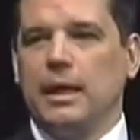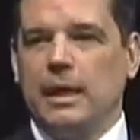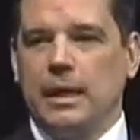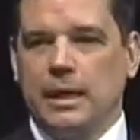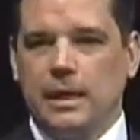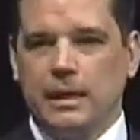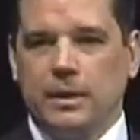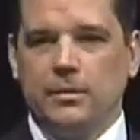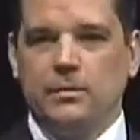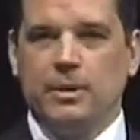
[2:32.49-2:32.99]

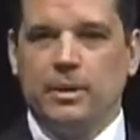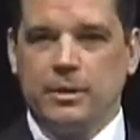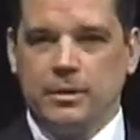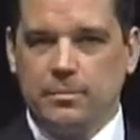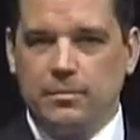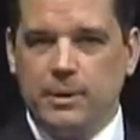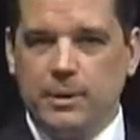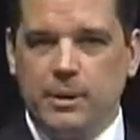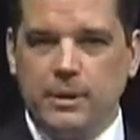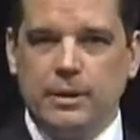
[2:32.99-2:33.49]
and we
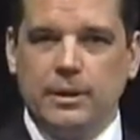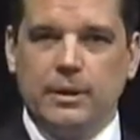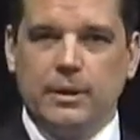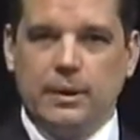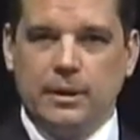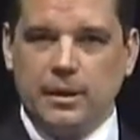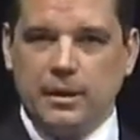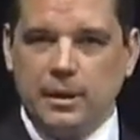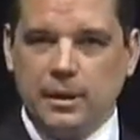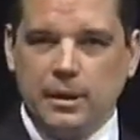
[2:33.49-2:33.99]
could build
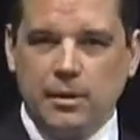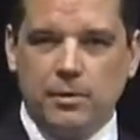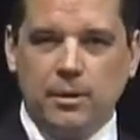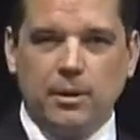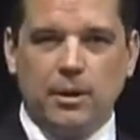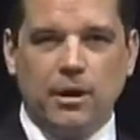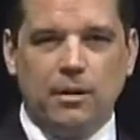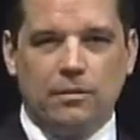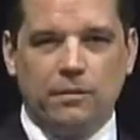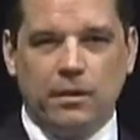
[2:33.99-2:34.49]
an assessment
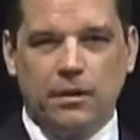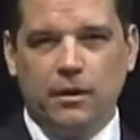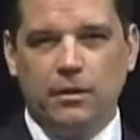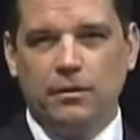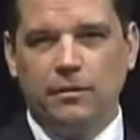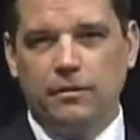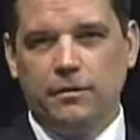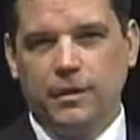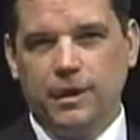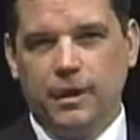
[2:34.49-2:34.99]
off
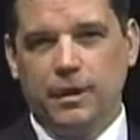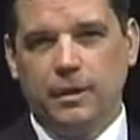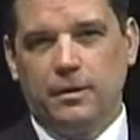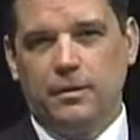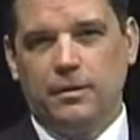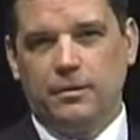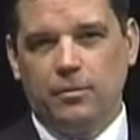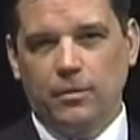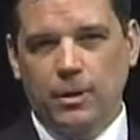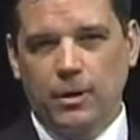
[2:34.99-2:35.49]
of
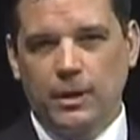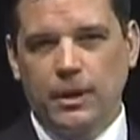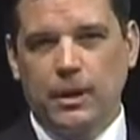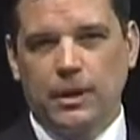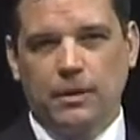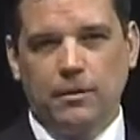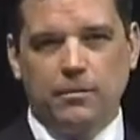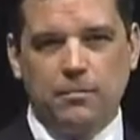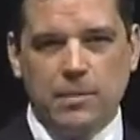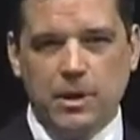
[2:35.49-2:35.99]
and really
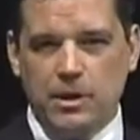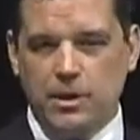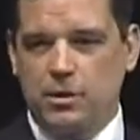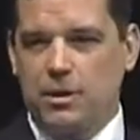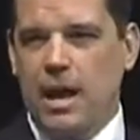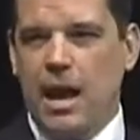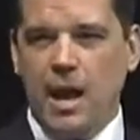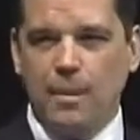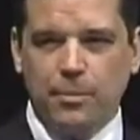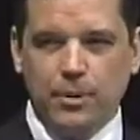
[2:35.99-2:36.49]
kind of measure
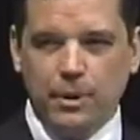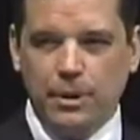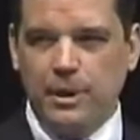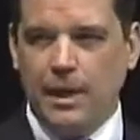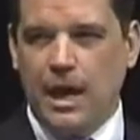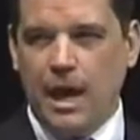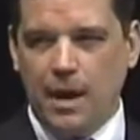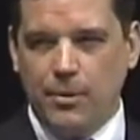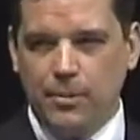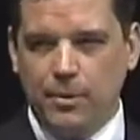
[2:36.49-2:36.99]
apples
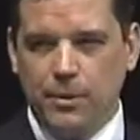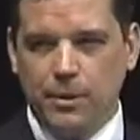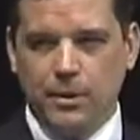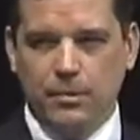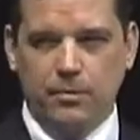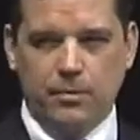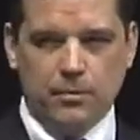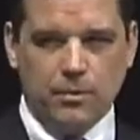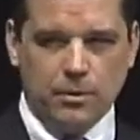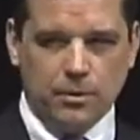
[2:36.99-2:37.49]
to apples
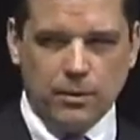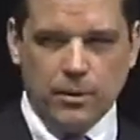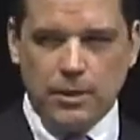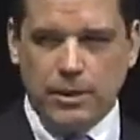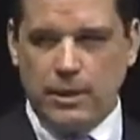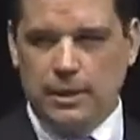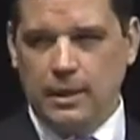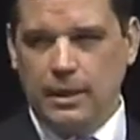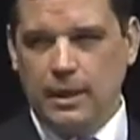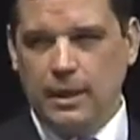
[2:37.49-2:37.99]
when we're
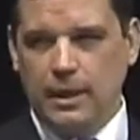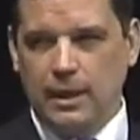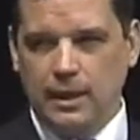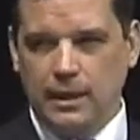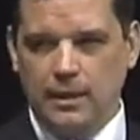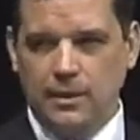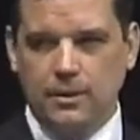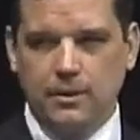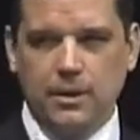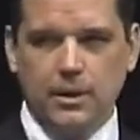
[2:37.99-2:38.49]
looking at
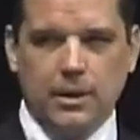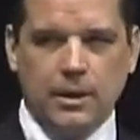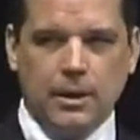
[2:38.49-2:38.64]
how